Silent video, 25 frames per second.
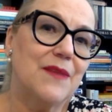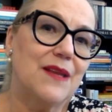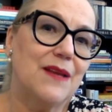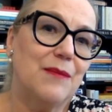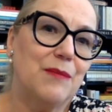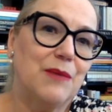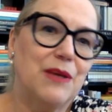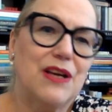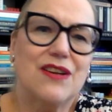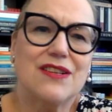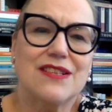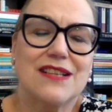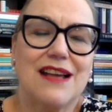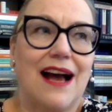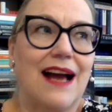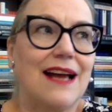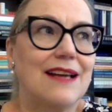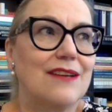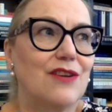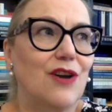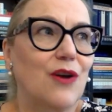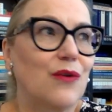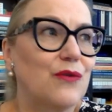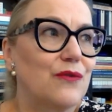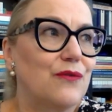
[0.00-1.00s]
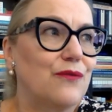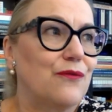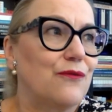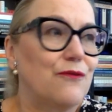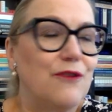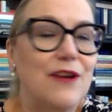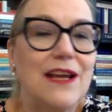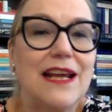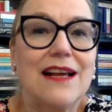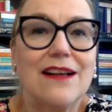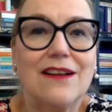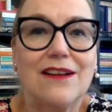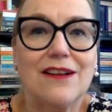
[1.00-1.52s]
because I don't
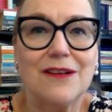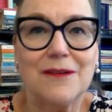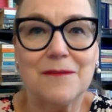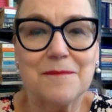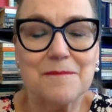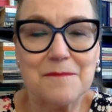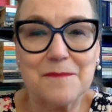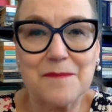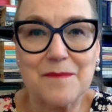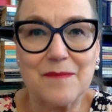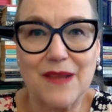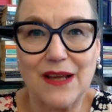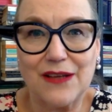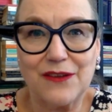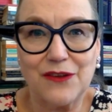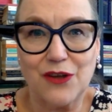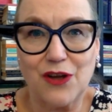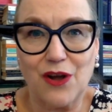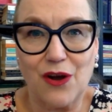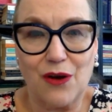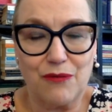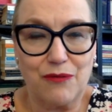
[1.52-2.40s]
feel, you know,